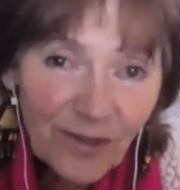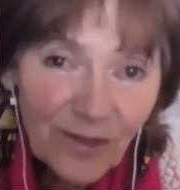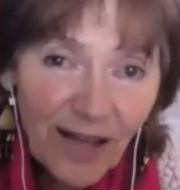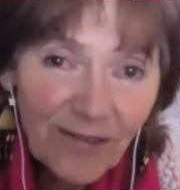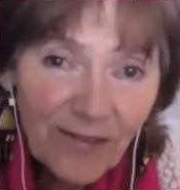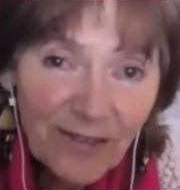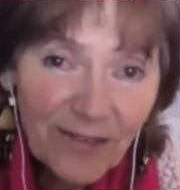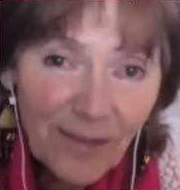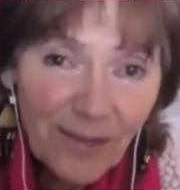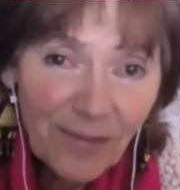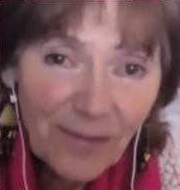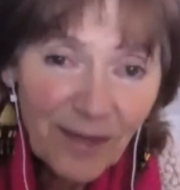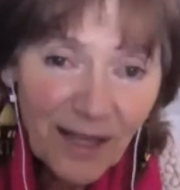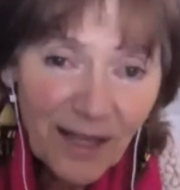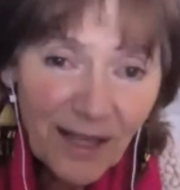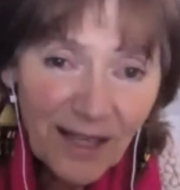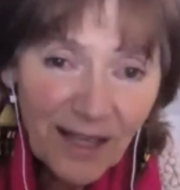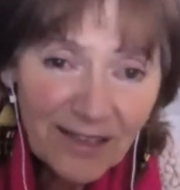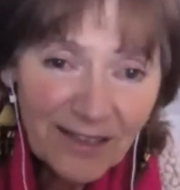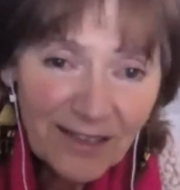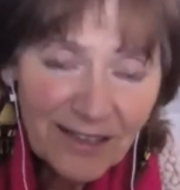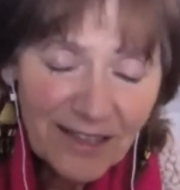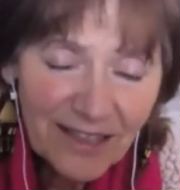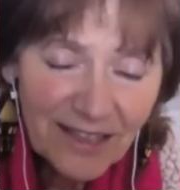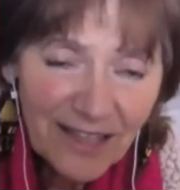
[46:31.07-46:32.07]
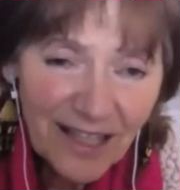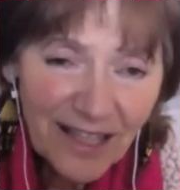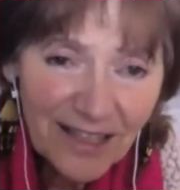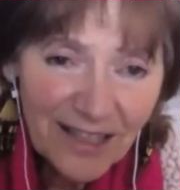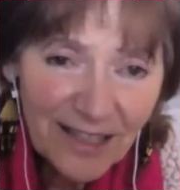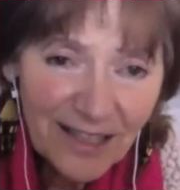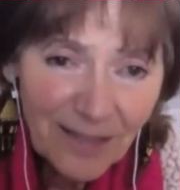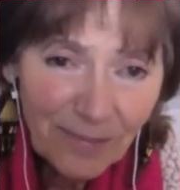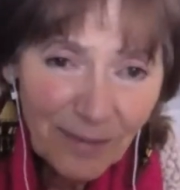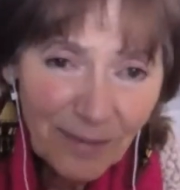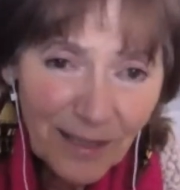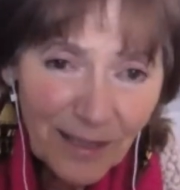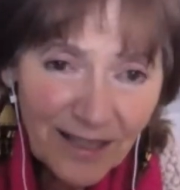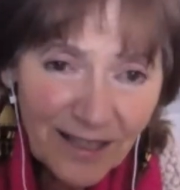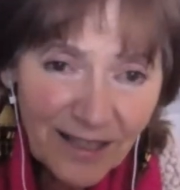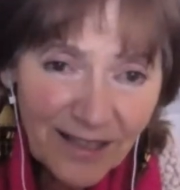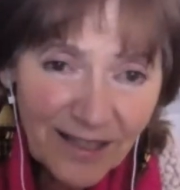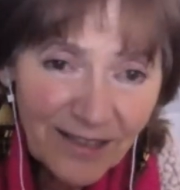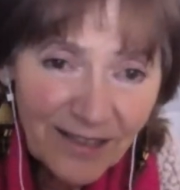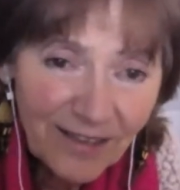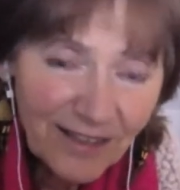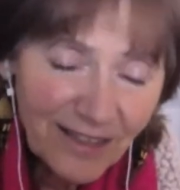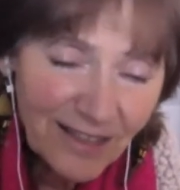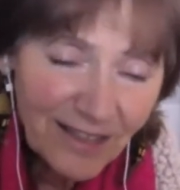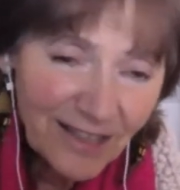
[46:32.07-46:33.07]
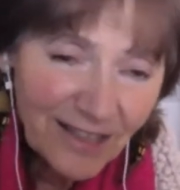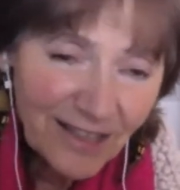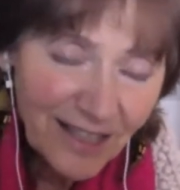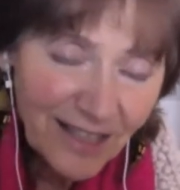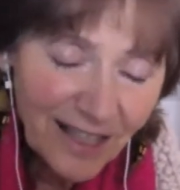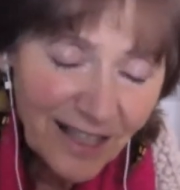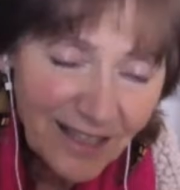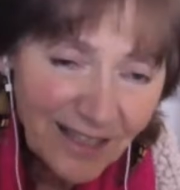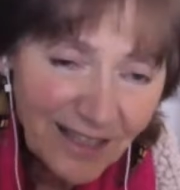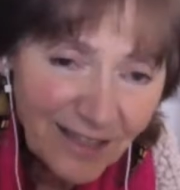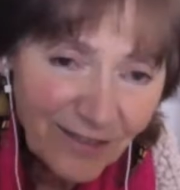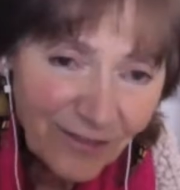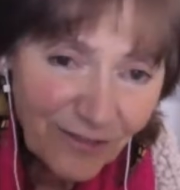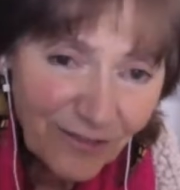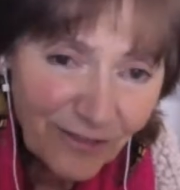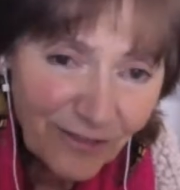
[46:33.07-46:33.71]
have something else to say, Sabine? Ist es jetzt?